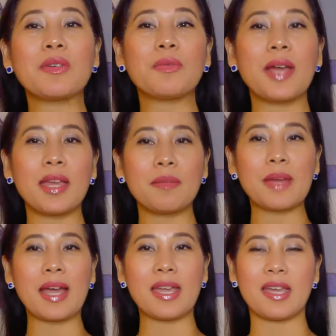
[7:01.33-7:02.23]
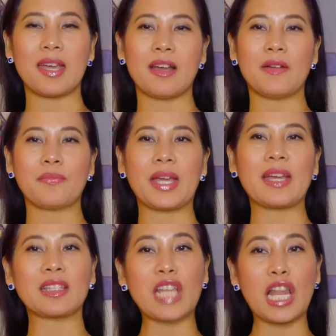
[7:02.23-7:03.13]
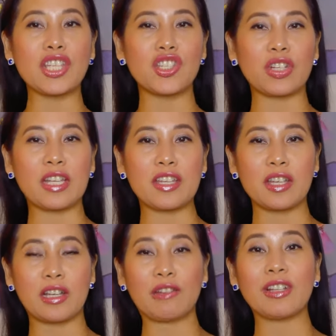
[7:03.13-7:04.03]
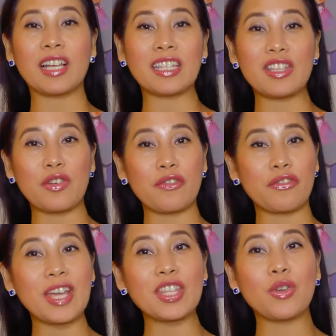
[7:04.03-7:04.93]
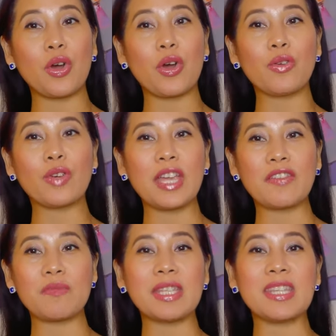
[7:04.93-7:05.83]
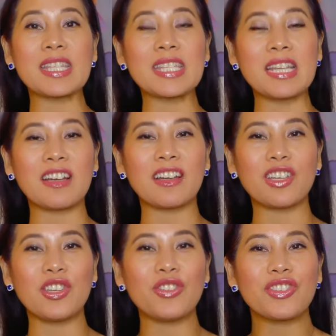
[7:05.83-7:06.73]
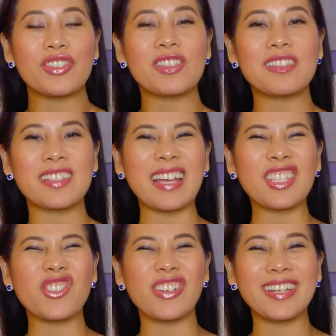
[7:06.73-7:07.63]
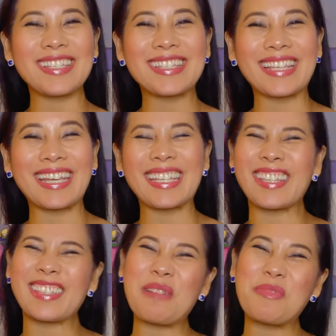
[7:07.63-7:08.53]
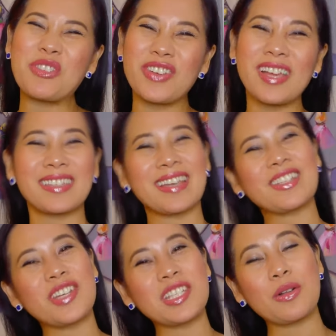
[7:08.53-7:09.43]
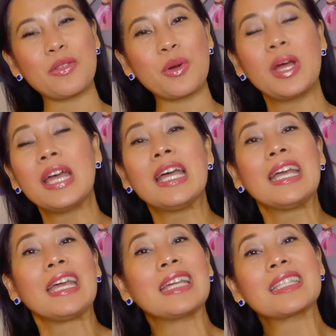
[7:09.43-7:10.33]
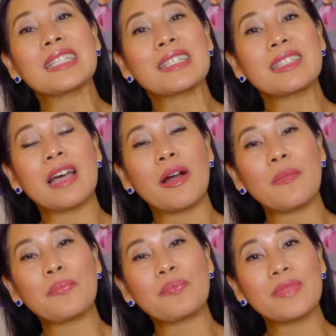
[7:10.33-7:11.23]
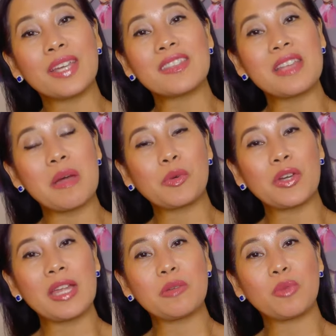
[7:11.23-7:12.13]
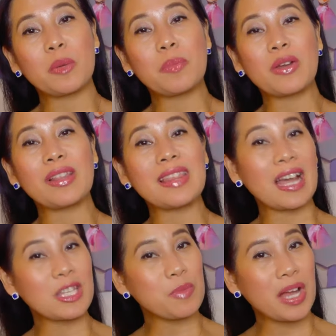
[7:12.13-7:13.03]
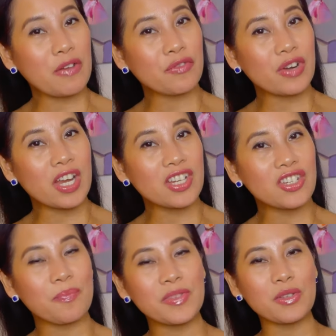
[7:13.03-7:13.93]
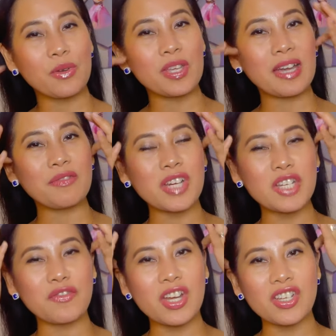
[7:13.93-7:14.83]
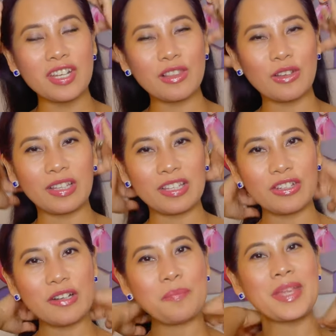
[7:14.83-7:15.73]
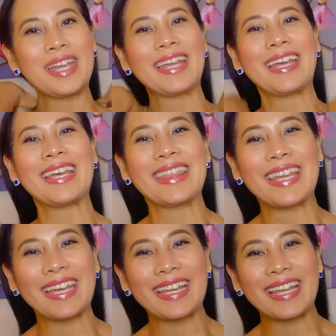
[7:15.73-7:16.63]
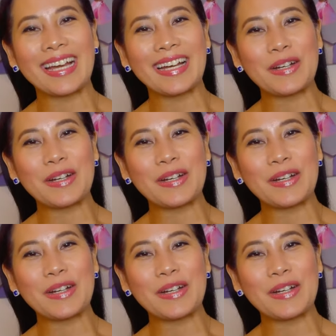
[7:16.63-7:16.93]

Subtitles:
by the way, my acknowledge ko lang din yung friend ko who gave me this cute sundress. Like it's a summer dress, sundress. Although it's not summer anymore, pero ang lakas maka fresh. So yan, fresh ang lola nyo. And then,